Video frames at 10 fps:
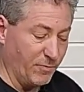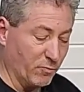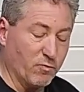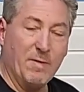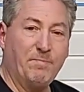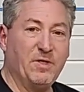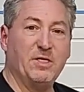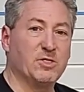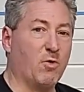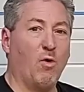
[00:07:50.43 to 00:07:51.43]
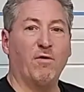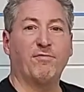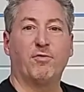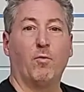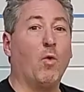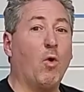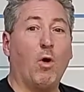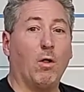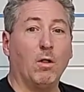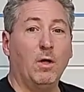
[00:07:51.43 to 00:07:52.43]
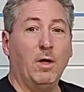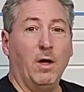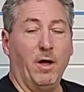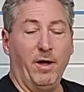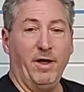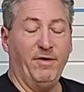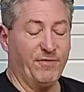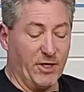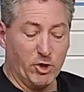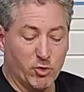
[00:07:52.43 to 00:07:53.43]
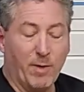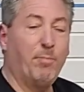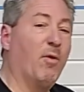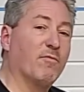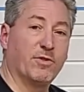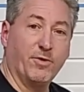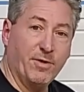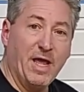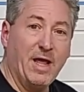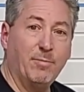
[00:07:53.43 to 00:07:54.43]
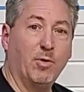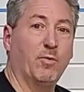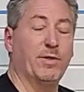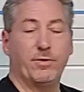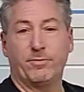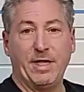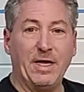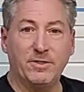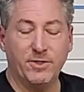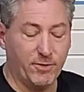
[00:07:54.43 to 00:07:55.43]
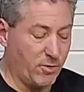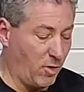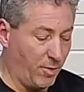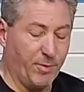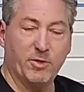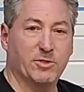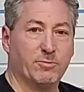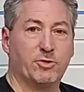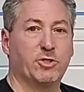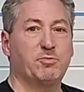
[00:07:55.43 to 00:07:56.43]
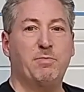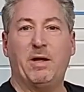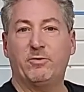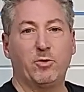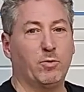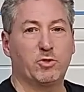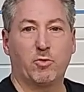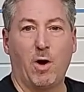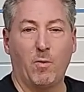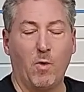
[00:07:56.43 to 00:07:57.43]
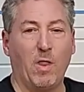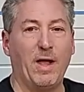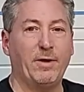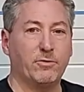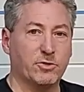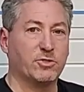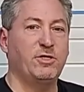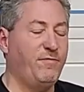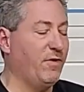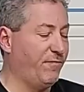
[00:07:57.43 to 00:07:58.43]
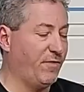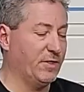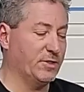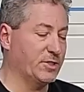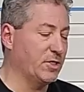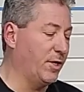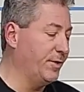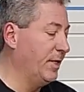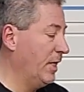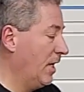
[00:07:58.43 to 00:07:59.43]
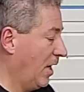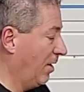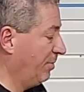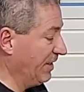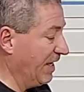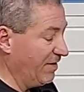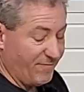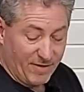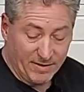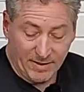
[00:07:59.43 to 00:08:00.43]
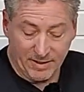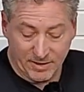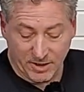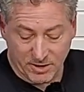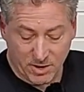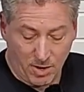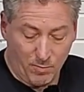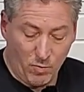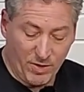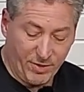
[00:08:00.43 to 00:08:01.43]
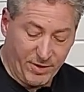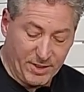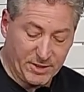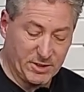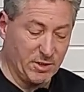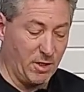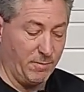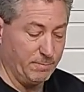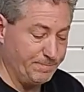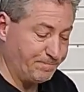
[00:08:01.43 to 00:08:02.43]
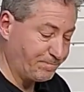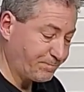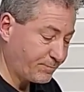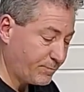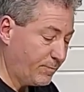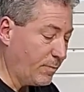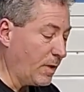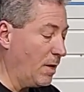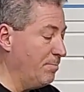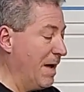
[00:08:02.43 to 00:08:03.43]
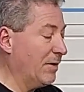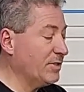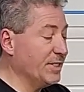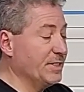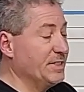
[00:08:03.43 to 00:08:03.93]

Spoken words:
rip these off the wall if they trip over their cable when they're getting to their car, because it was just mounted with drywall anchors. So see if you can find a stud. But in any event, it does come with this mounting